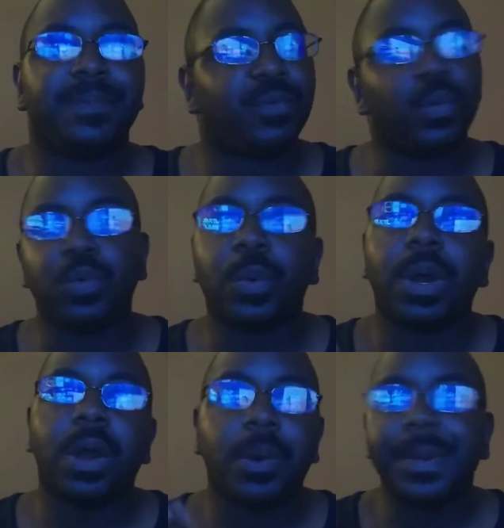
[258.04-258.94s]

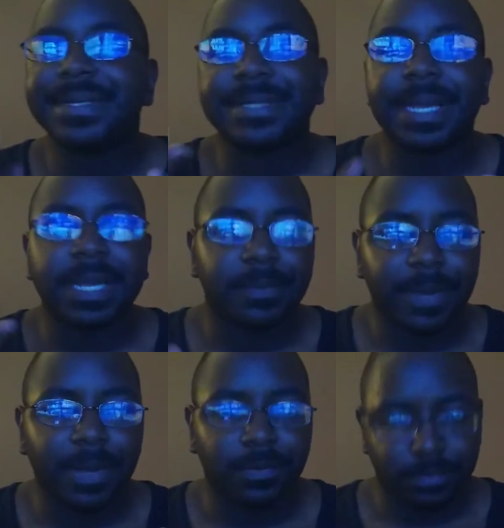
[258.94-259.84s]
we're always thinking
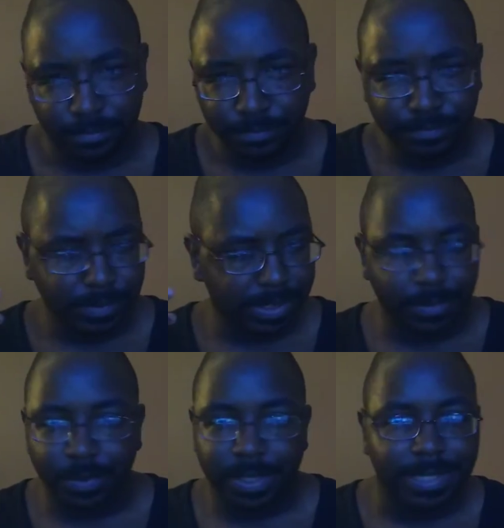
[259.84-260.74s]
about like
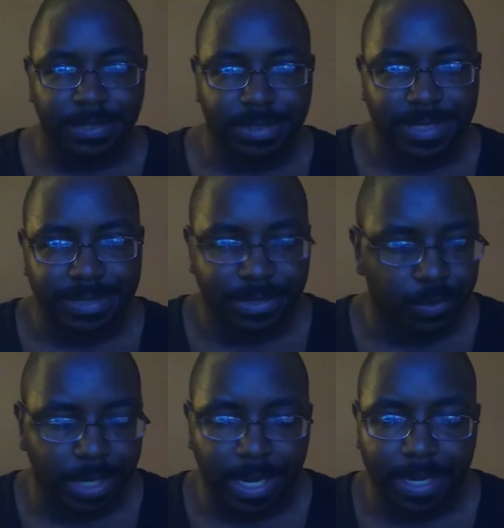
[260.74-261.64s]
the exercises you
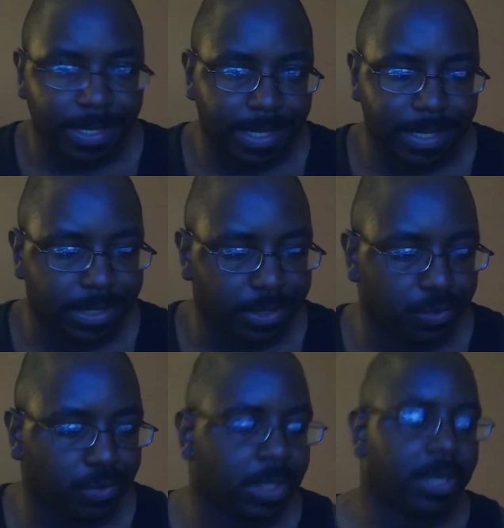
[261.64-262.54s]
can and can't do.